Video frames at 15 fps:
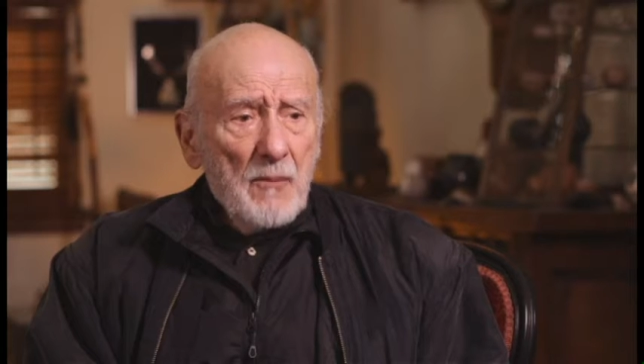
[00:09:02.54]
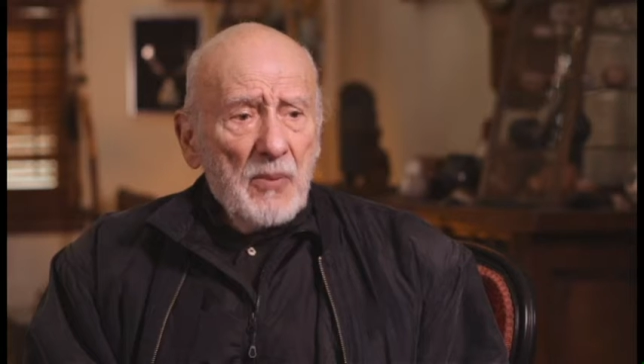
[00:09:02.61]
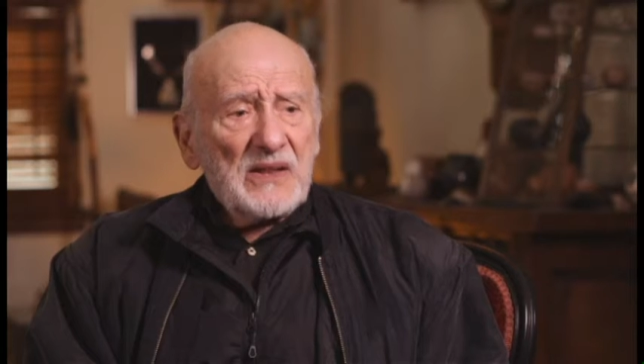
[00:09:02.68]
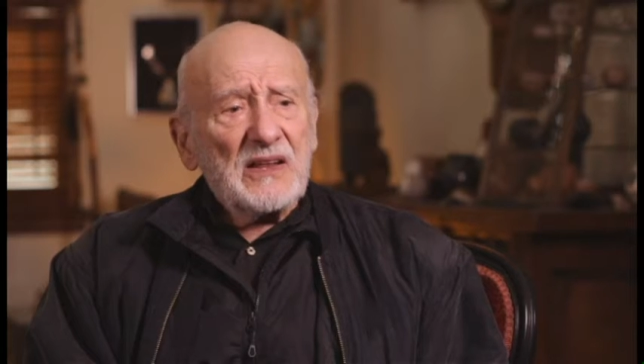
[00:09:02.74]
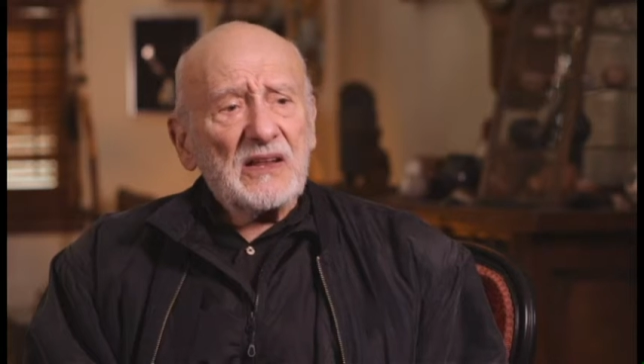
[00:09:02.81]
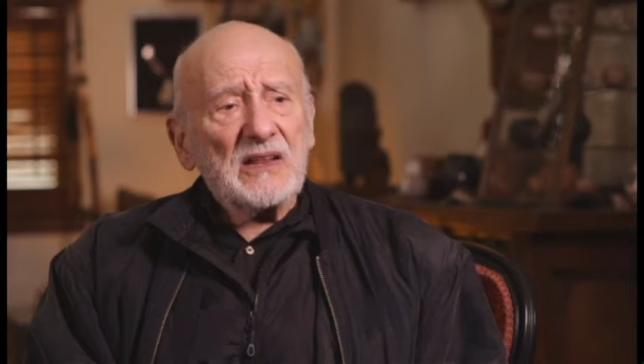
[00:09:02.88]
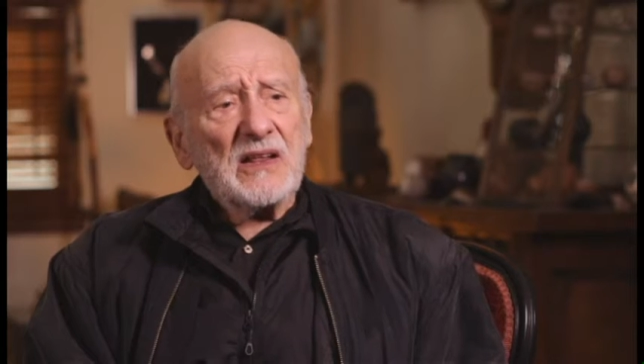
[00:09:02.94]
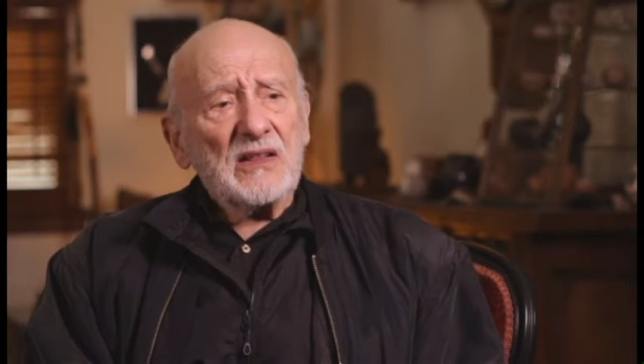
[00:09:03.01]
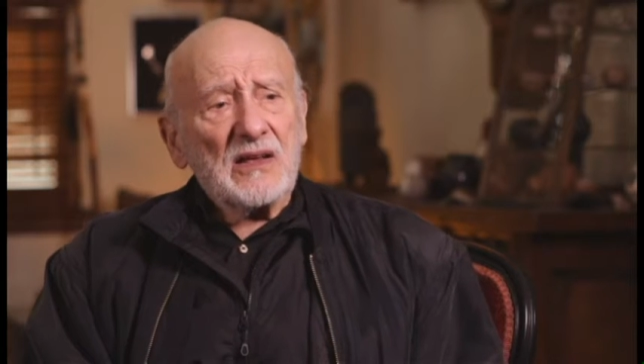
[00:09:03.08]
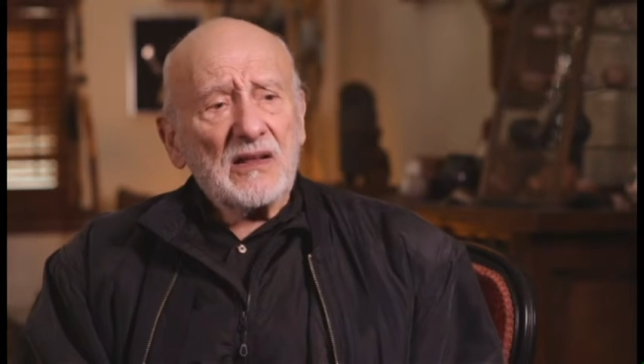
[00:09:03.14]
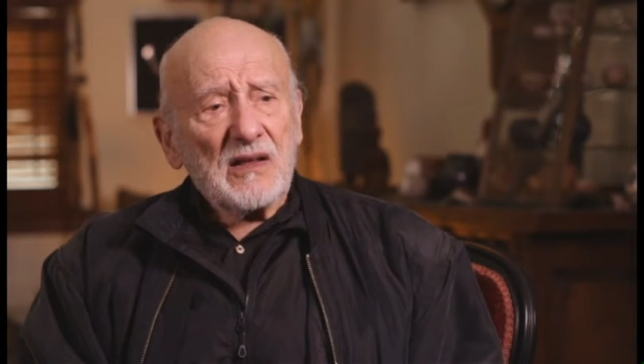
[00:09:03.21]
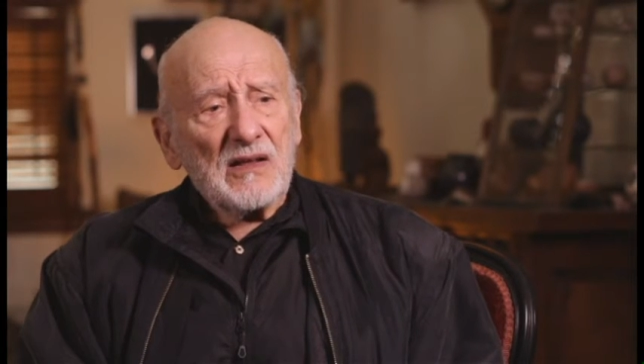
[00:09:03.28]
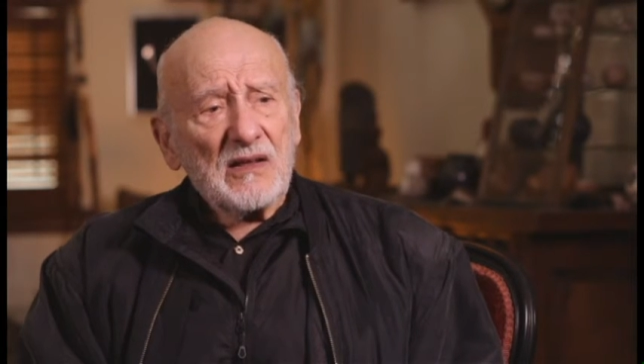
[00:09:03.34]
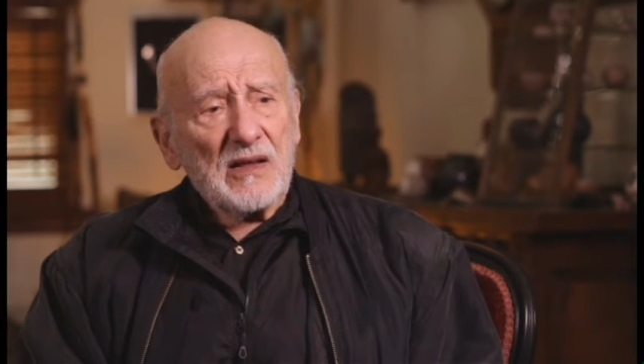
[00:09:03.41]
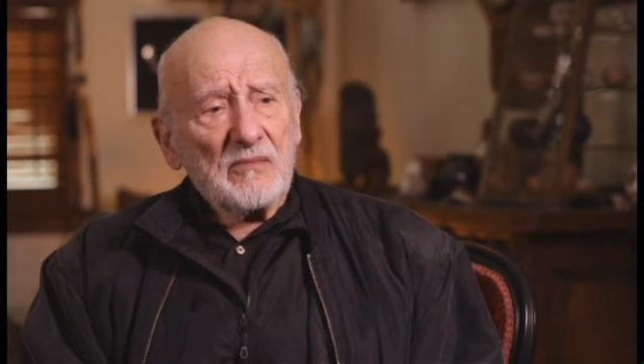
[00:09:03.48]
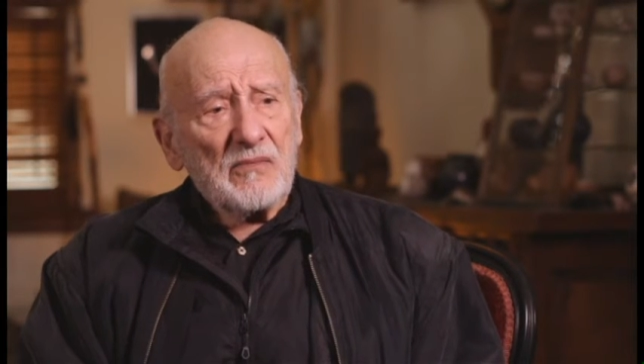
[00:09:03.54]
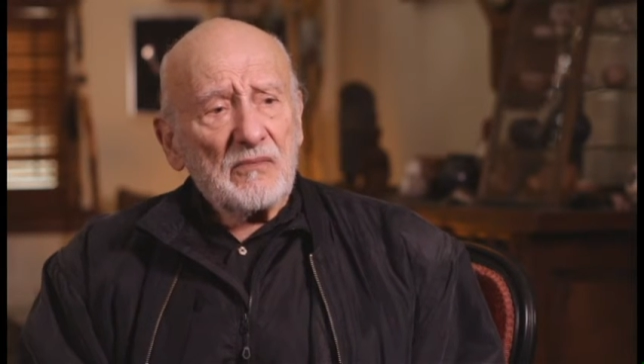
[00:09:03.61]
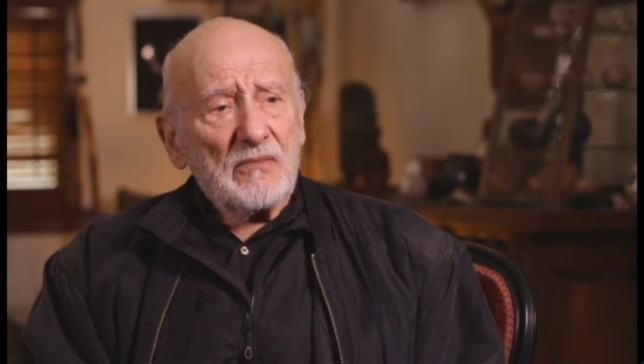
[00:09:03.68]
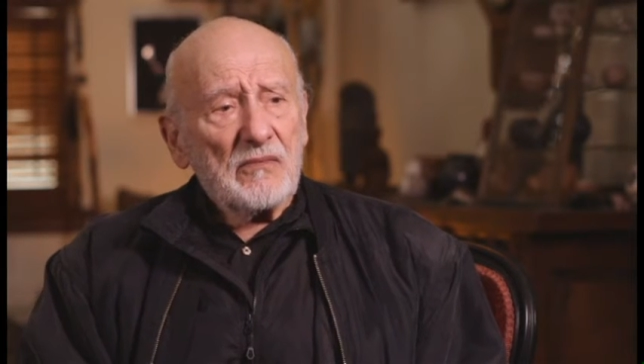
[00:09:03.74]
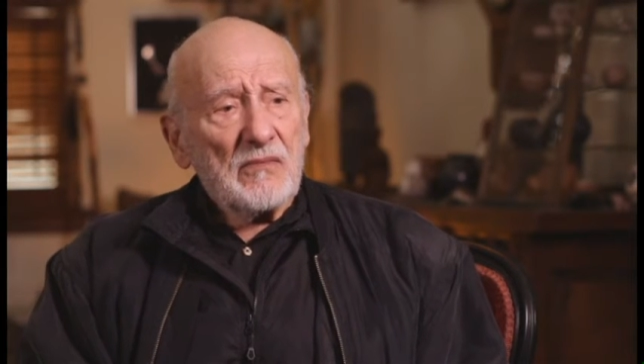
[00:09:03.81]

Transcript: But it